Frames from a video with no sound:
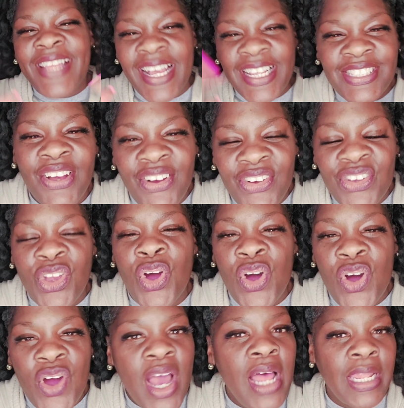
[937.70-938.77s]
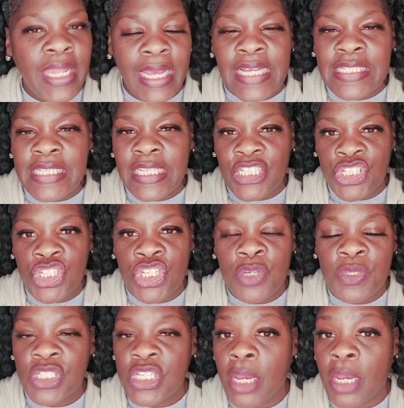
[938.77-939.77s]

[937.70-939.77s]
that's all, y'all. Like I said, this is G with